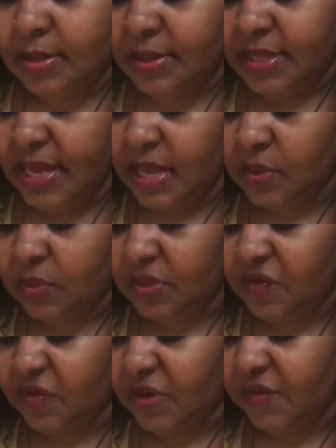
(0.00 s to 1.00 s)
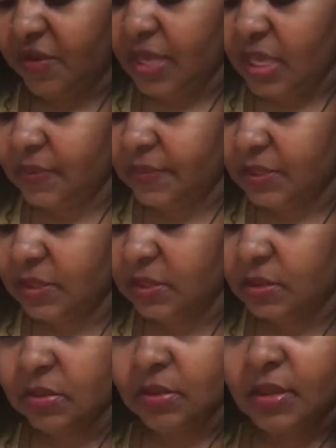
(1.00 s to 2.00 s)
Yeah, with the Four of
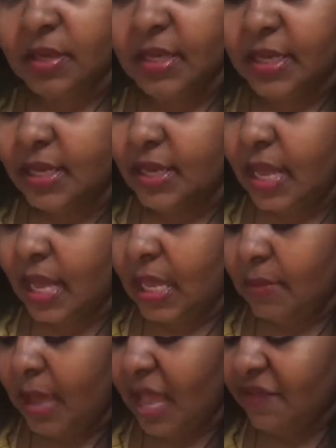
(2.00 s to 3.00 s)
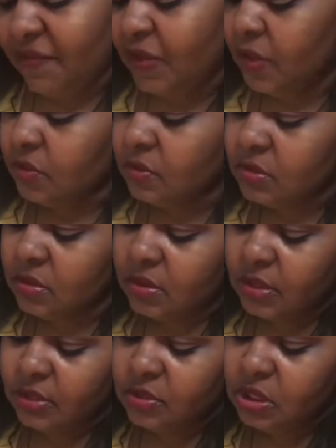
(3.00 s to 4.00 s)
Cups. I feel,
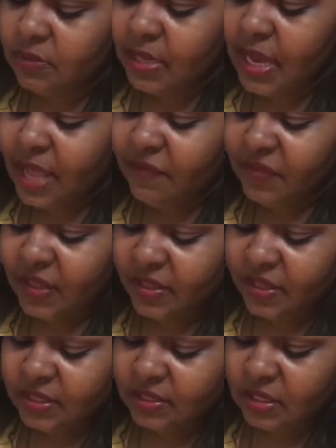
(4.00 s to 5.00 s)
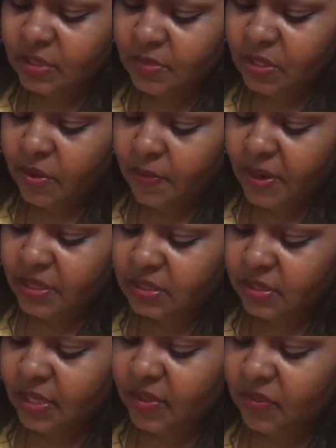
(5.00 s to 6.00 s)
Gemini, I feel like this could be your
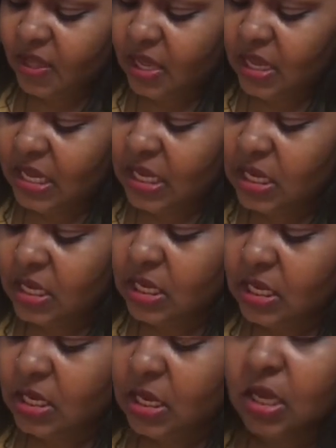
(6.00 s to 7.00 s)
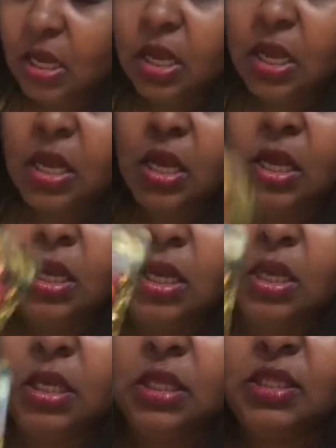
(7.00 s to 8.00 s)
person. Like, they
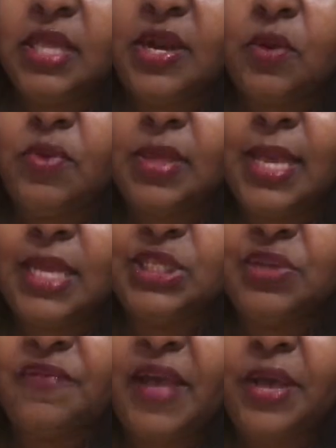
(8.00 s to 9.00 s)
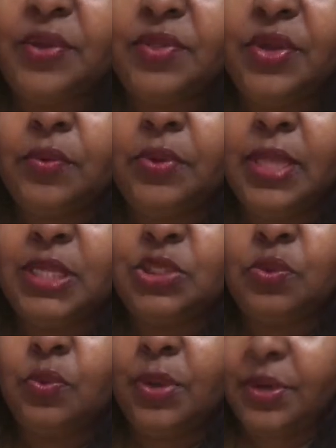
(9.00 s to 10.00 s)
don't realize your value. They don't realize
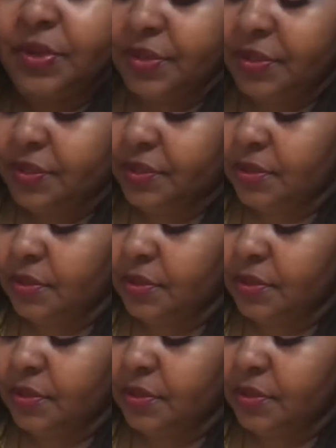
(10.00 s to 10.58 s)
your worth,